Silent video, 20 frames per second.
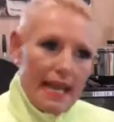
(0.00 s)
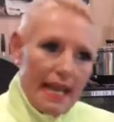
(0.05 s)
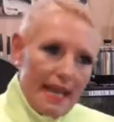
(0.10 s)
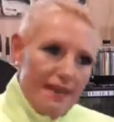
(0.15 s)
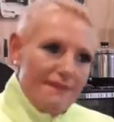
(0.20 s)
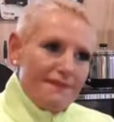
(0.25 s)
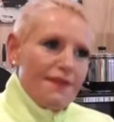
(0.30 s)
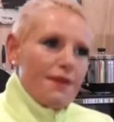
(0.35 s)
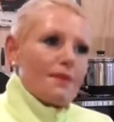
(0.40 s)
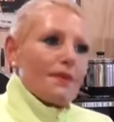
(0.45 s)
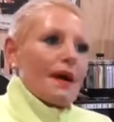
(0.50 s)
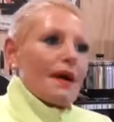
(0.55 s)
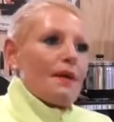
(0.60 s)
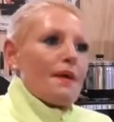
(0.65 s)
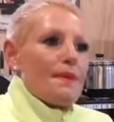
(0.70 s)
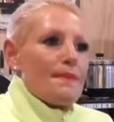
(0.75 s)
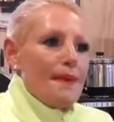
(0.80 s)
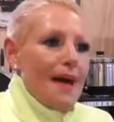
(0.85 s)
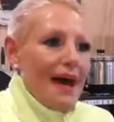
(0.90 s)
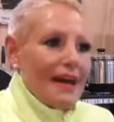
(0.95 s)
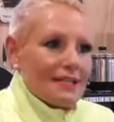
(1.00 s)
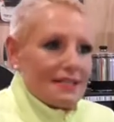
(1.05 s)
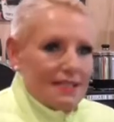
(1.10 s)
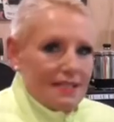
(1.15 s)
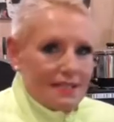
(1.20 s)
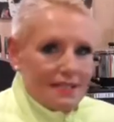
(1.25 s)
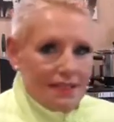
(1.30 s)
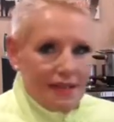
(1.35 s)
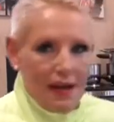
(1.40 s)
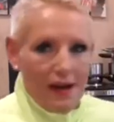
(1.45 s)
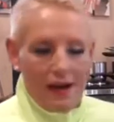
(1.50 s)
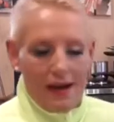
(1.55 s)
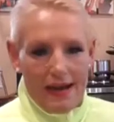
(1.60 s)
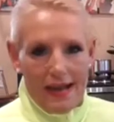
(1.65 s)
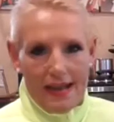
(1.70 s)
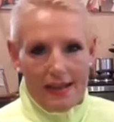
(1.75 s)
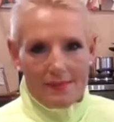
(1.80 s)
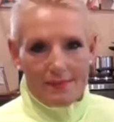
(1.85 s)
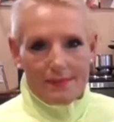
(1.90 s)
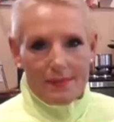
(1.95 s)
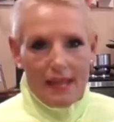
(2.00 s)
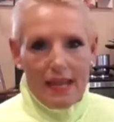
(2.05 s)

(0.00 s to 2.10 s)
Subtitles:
If you are about to die,